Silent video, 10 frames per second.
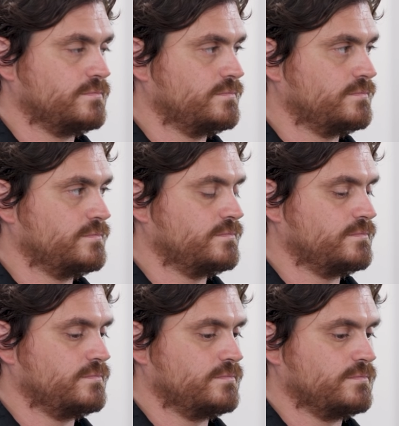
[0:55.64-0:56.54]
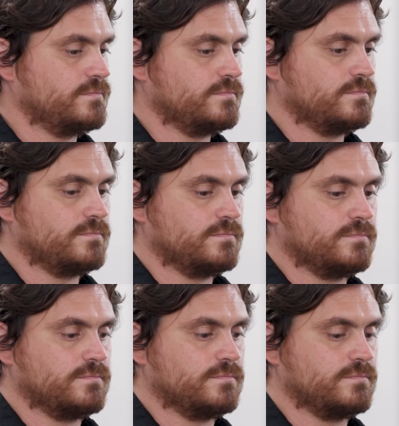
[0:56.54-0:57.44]

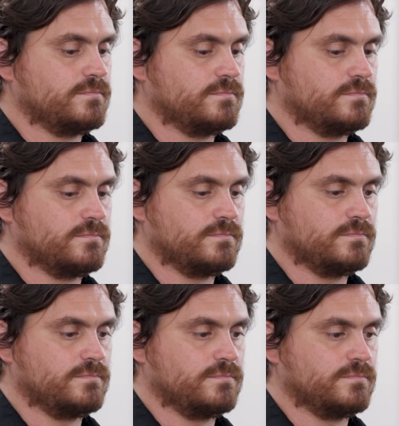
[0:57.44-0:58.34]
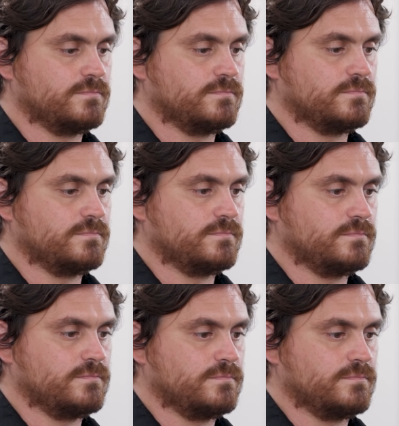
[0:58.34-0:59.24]

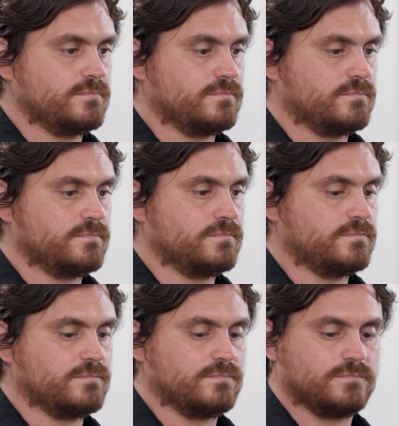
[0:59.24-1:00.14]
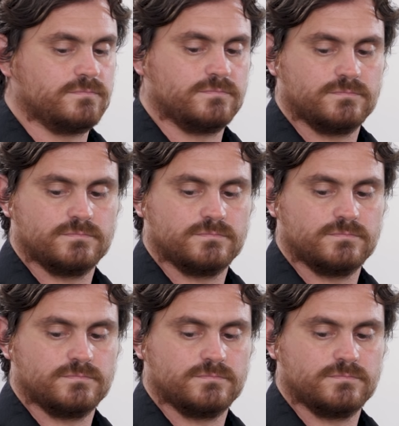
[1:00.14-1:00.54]
(not speaking)